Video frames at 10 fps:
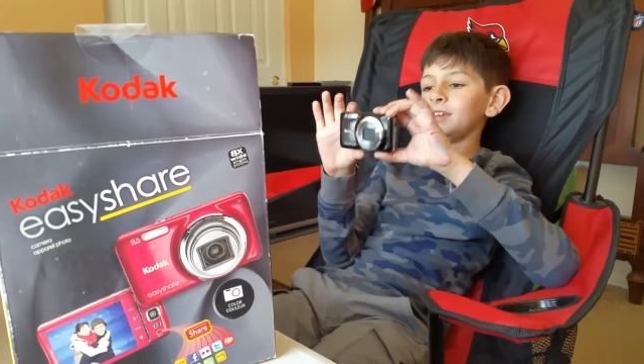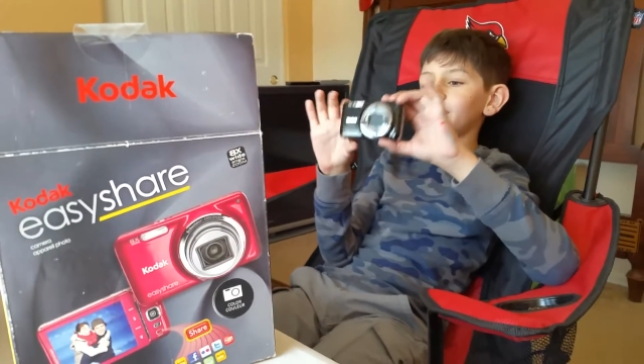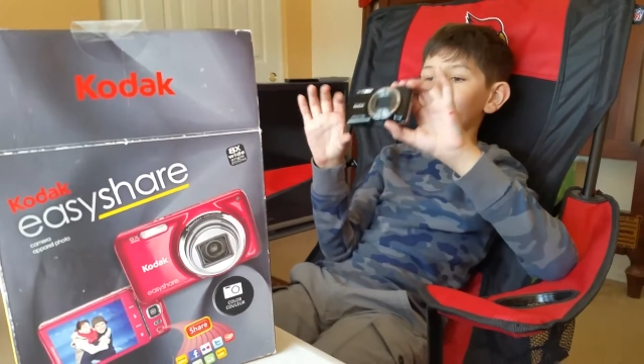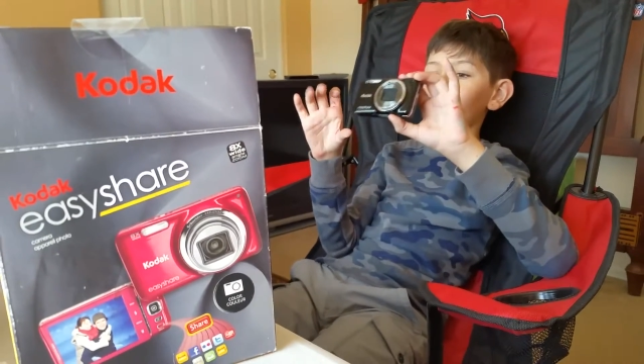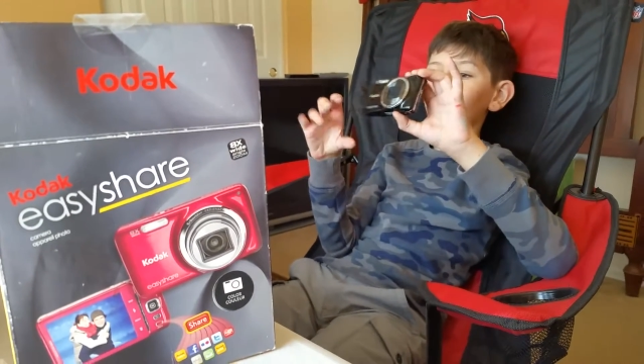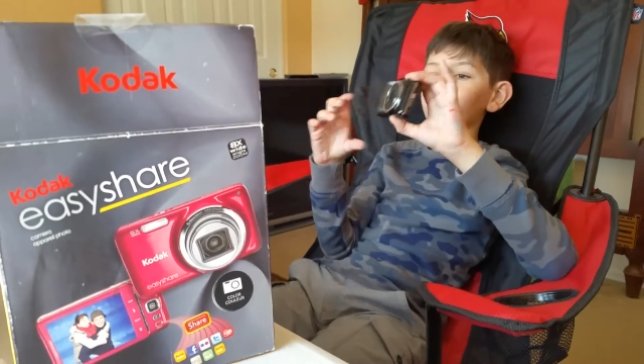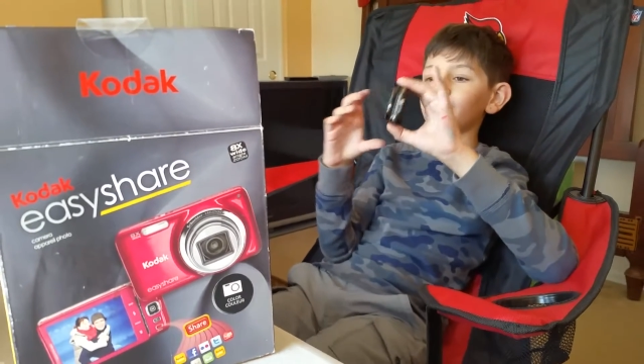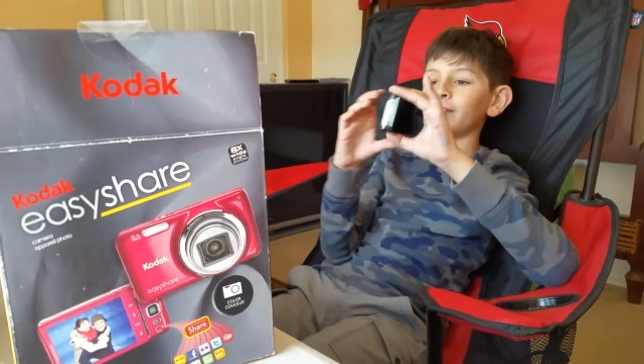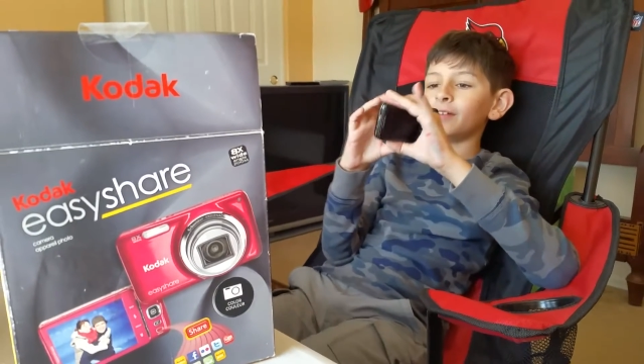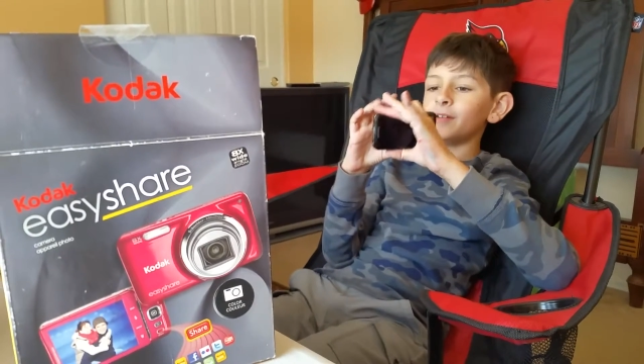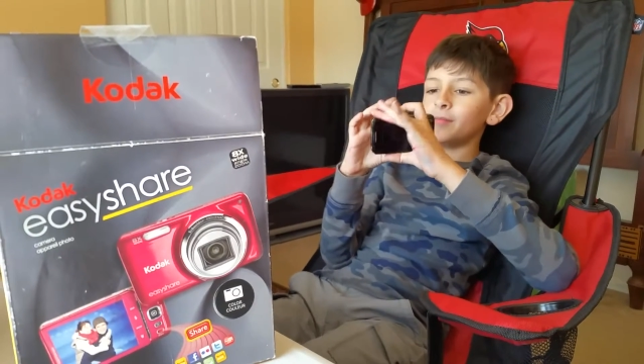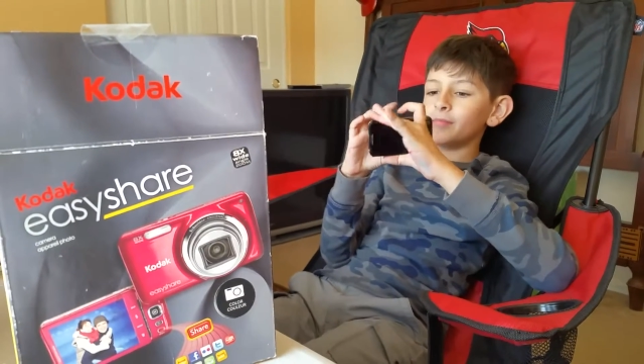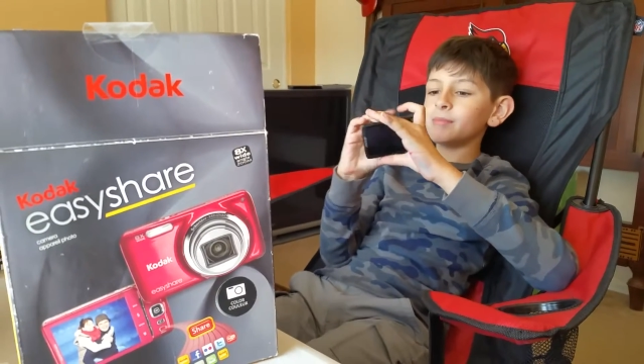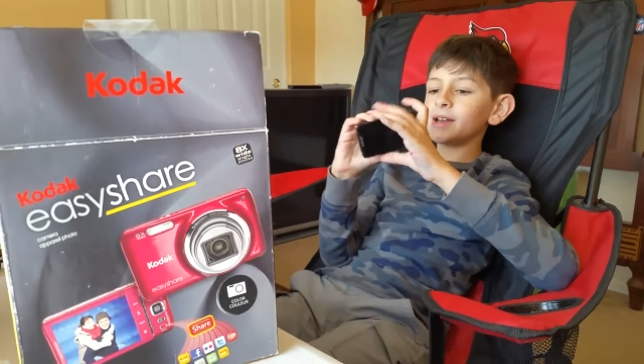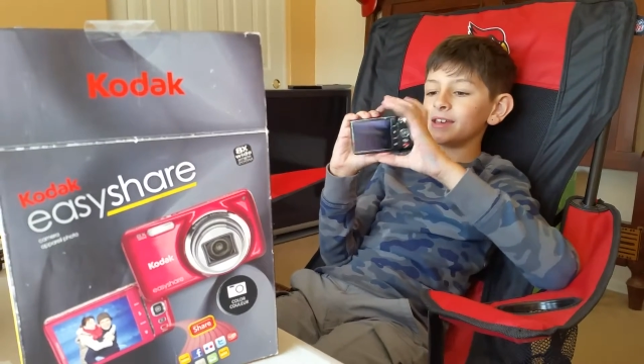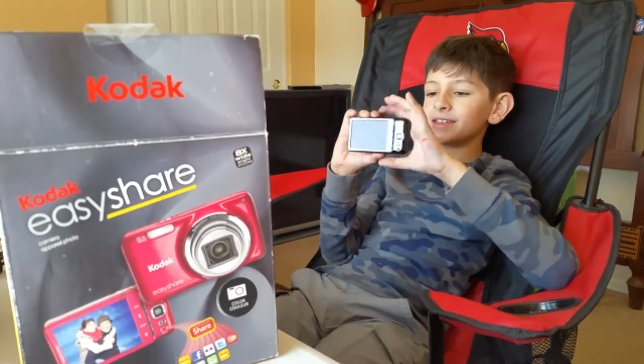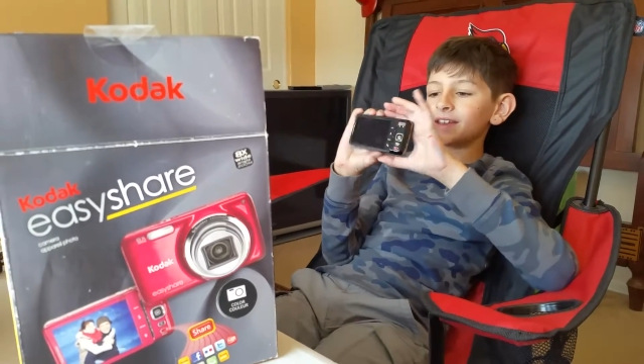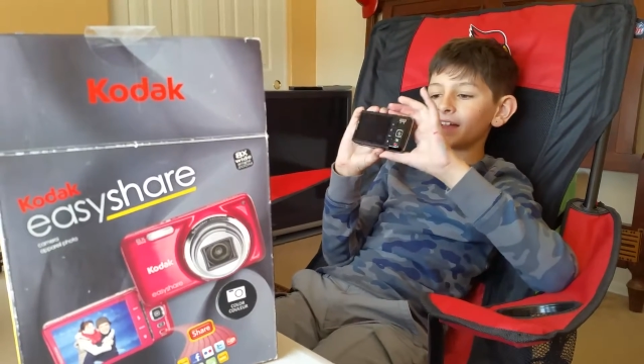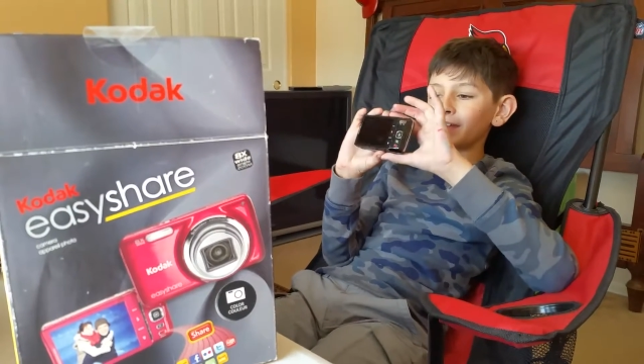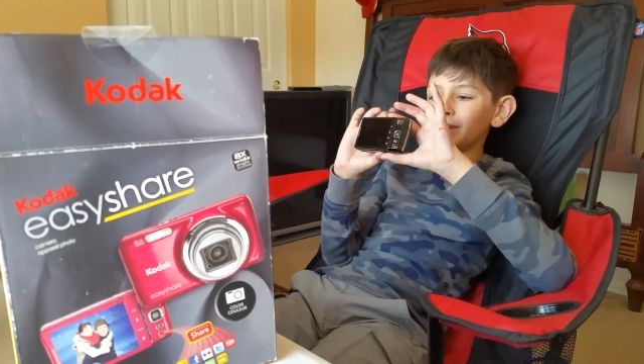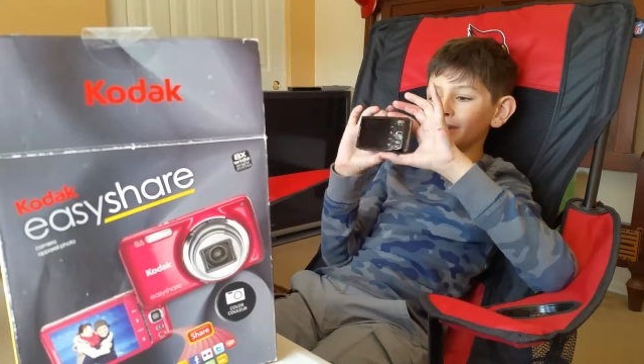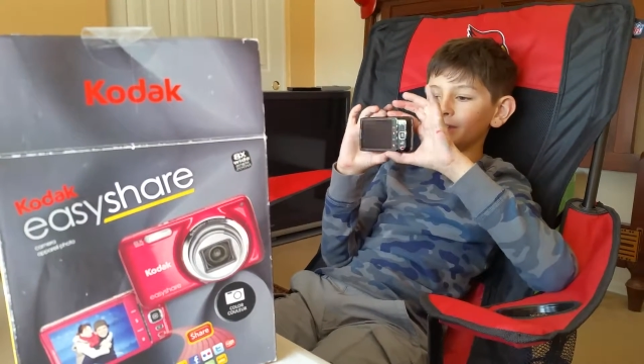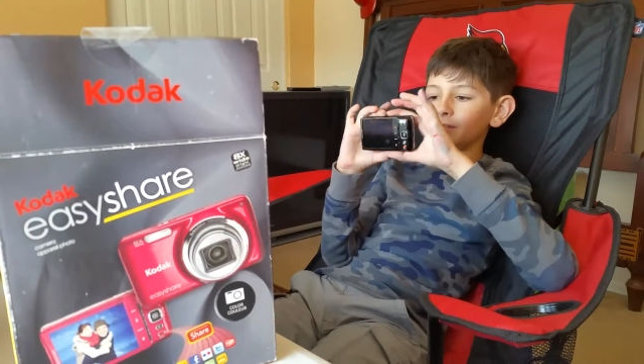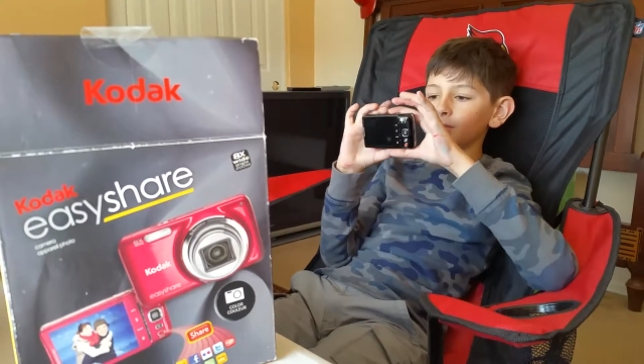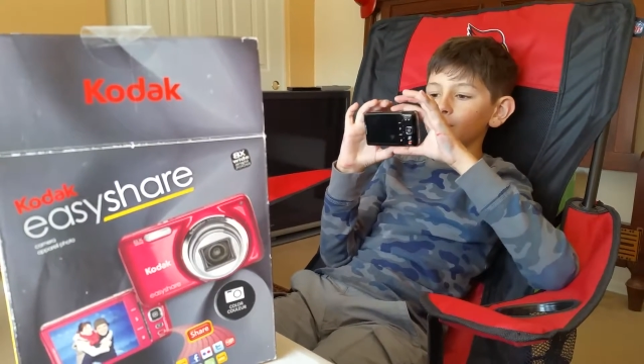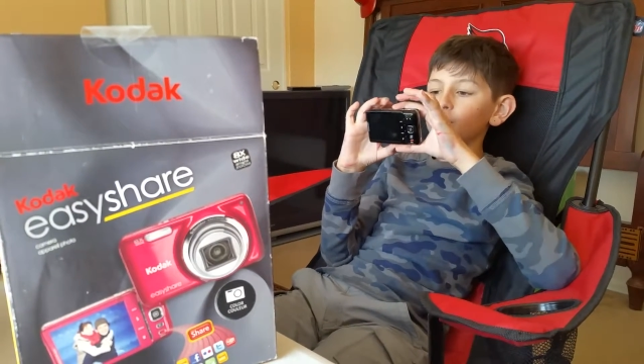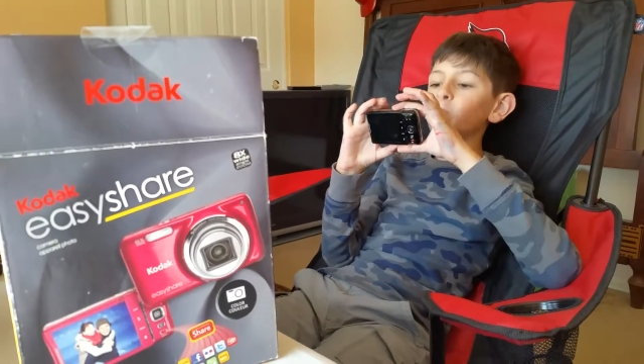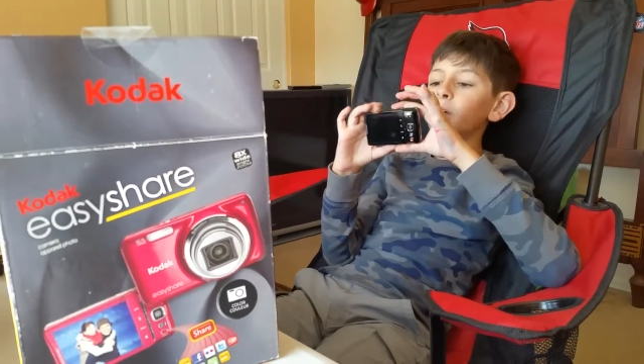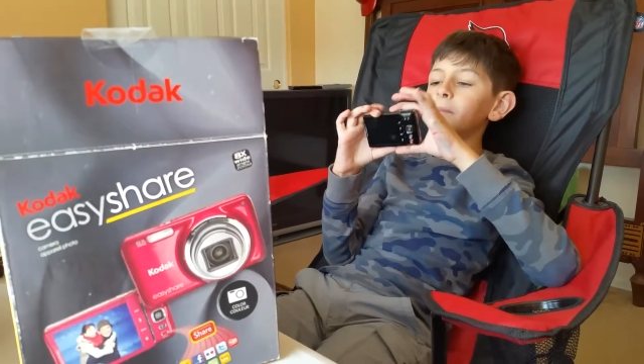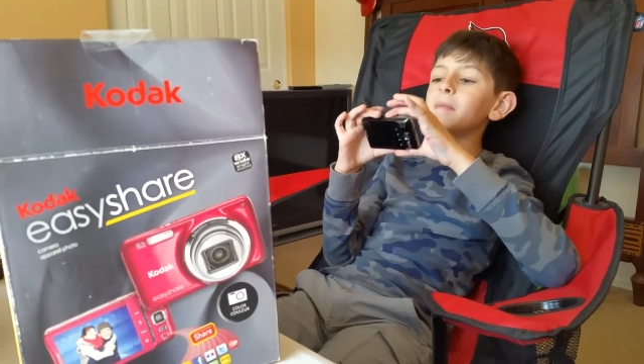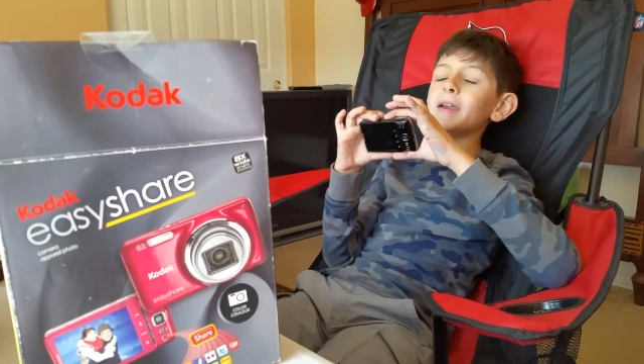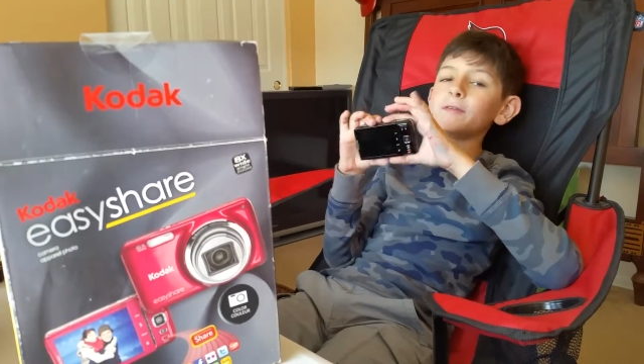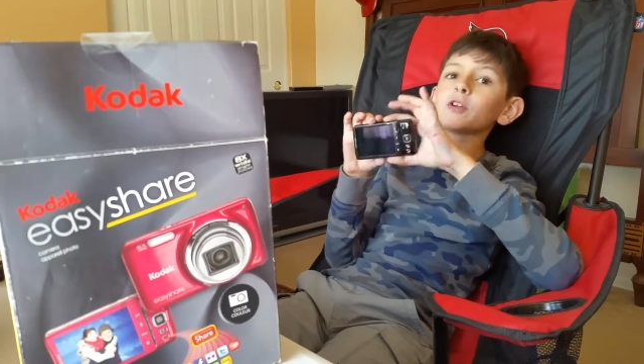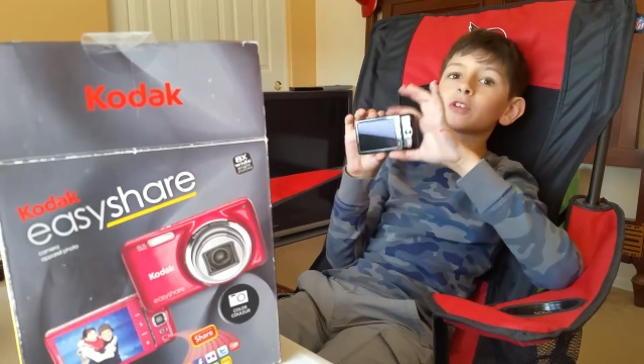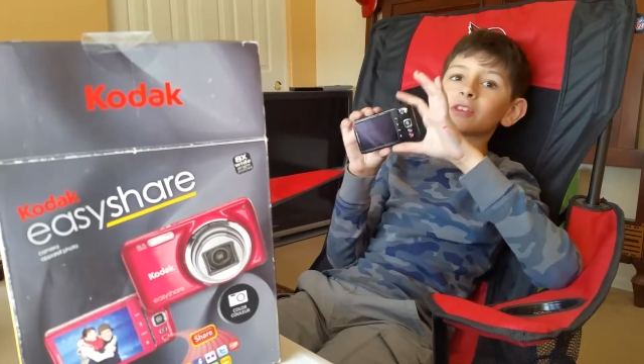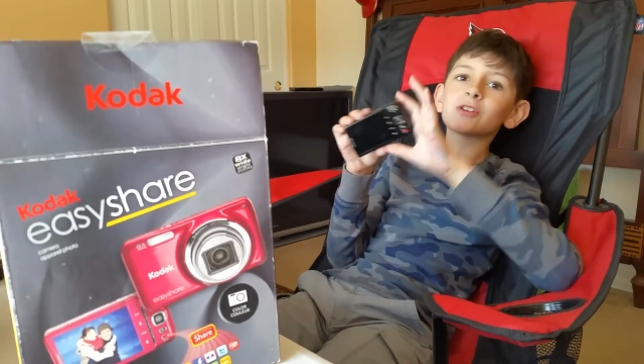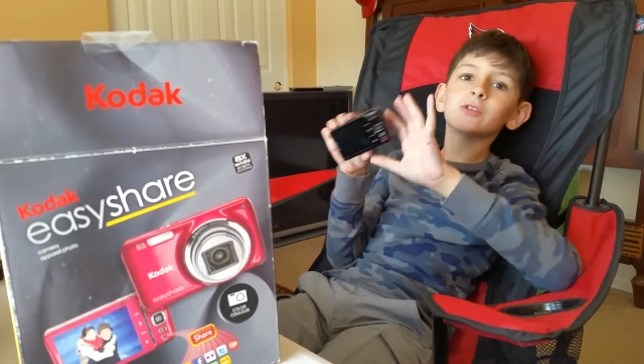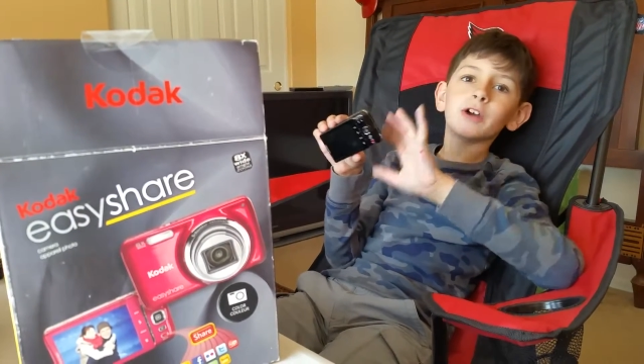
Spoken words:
Yeah. My second, well, my first,